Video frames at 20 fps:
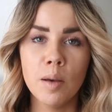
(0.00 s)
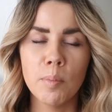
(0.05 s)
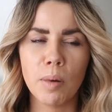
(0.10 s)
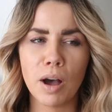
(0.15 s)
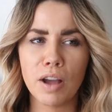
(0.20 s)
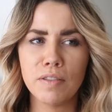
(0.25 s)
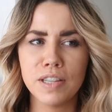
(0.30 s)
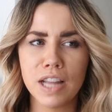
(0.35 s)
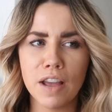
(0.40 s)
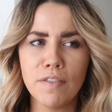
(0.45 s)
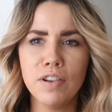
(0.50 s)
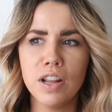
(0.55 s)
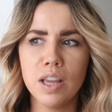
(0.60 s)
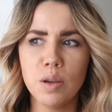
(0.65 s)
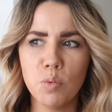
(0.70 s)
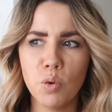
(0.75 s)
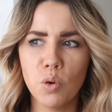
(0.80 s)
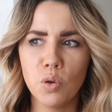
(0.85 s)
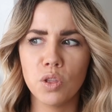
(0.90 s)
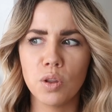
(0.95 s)
but I've
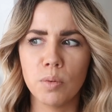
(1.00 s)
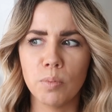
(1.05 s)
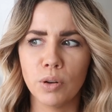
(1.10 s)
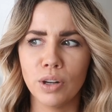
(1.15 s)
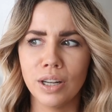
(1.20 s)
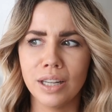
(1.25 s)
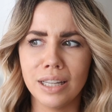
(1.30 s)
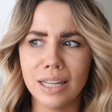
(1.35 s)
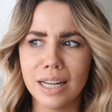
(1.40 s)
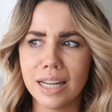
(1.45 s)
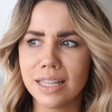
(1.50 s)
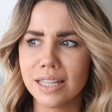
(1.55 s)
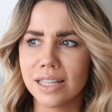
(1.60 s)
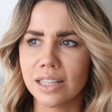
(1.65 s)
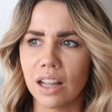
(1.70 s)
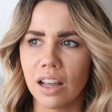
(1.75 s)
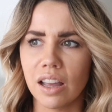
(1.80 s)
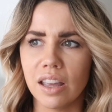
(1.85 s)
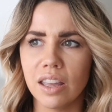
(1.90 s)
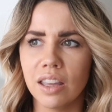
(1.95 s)
definitely worn them on at least
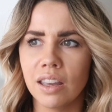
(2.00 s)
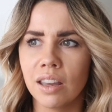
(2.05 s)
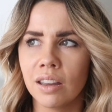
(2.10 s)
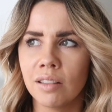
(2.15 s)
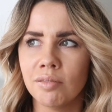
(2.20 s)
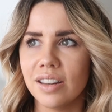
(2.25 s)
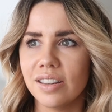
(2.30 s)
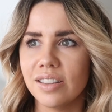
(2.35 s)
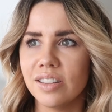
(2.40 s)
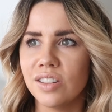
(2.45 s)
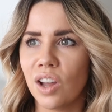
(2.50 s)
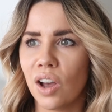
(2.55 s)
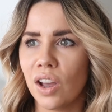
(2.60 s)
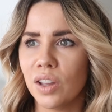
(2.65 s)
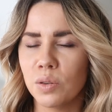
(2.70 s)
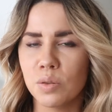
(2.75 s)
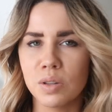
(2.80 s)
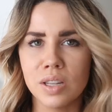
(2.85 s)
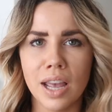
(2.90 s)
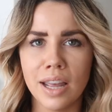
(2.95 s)
like
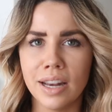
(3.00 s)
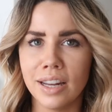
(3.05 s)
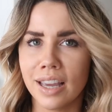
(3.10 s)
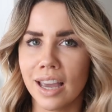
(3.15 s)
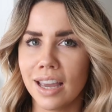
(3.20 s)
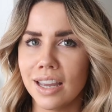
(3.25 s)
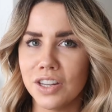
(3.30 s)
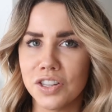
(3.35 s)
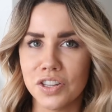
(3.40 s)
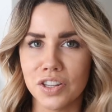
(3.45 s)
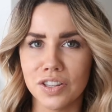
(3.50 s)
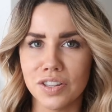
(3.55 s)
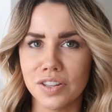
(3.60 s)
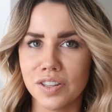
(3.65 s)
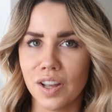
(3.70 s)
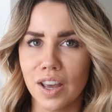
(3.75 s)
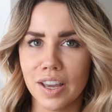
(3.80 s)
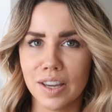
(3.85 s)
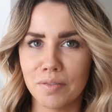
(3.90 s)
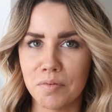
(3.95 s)
nine or 10 occasions
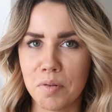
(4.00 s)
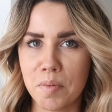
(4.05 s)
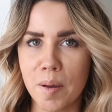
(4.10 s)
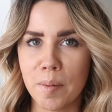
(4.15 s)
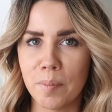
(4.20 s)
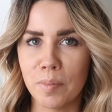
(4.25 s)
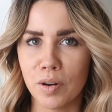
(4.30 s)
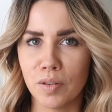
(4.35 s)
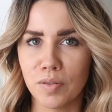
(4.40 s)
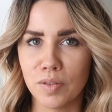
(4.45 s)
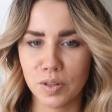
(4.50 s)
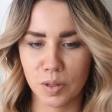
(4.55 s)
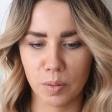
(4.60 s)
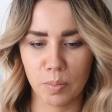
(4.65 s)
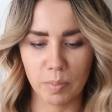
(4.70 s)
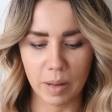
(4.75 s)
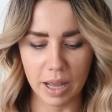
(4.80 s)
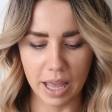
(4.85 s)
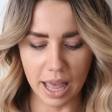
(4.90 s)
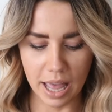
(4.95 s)
that I can remember off the top
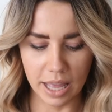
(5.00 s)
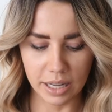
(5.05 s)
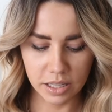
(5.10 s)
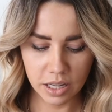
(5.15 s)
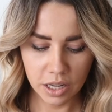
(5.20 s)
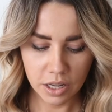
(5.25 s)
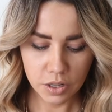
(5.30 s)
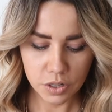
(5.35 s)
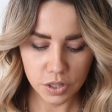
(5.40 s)
of my head.